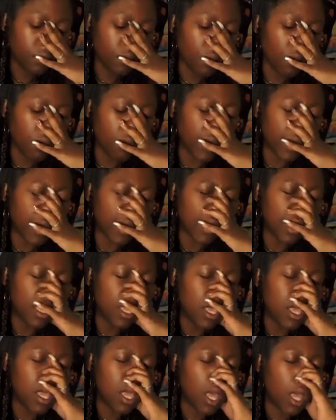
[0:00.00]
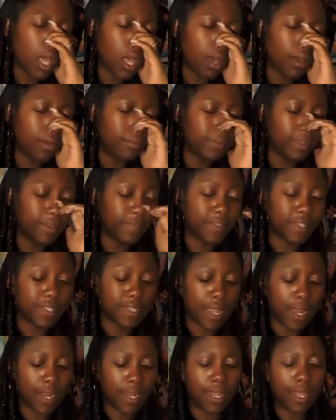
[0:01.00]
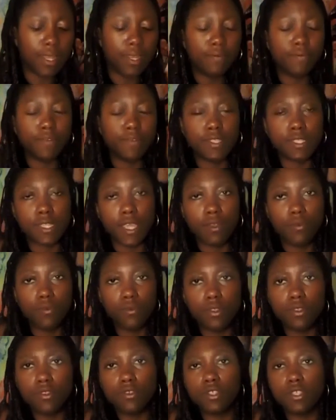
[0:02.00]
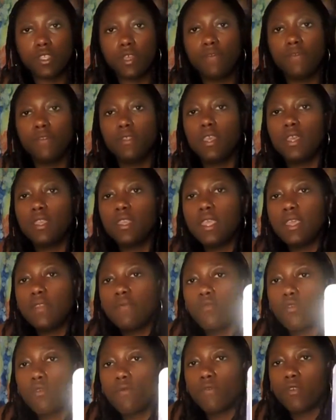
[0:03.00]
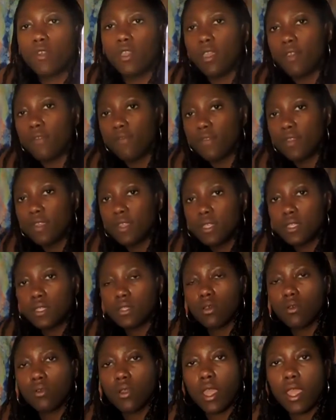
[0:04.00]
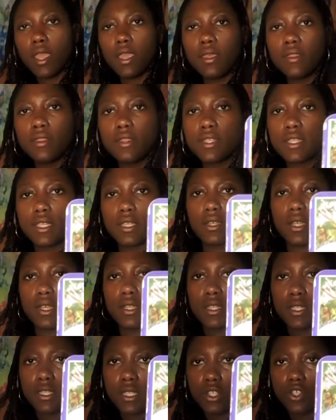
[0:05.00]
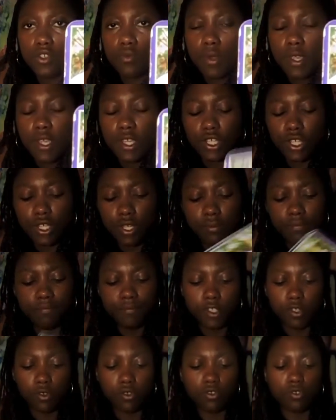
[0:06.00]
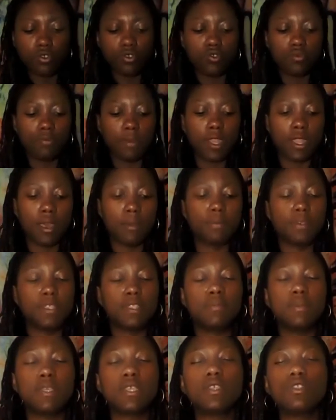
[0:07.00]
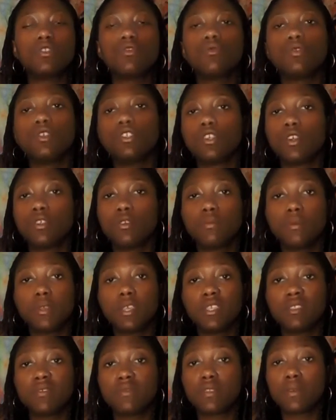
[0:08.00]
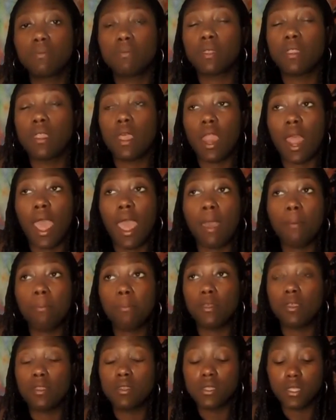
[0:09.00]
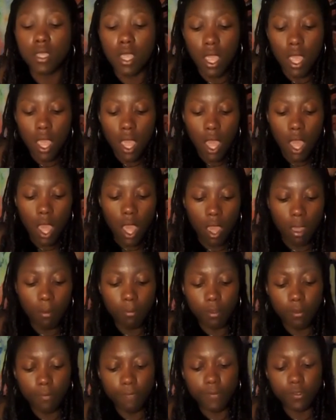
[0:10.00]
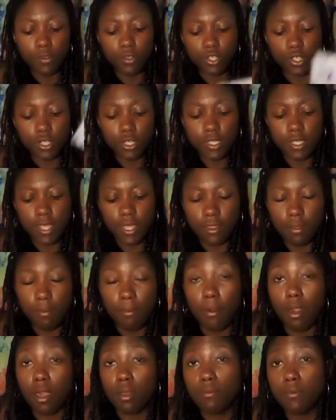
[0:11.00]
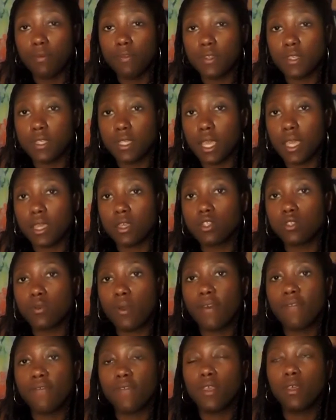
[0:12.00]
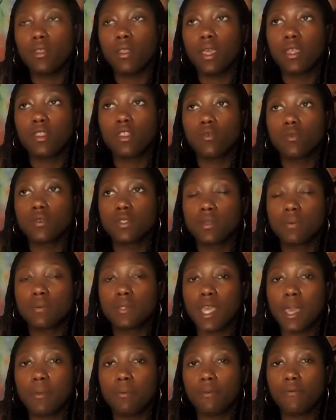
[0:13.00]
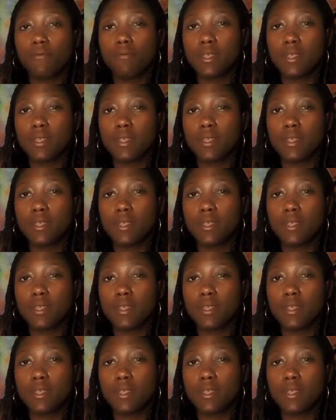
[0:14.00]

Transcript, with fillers: okay? If it's not an end of a cycle, then there's definitely a need for forgiveness, okay, in the situation. So you two may not be speaking to each other because of something that happened. Confusion is at the bottom of the deck, so I feel like there was some type of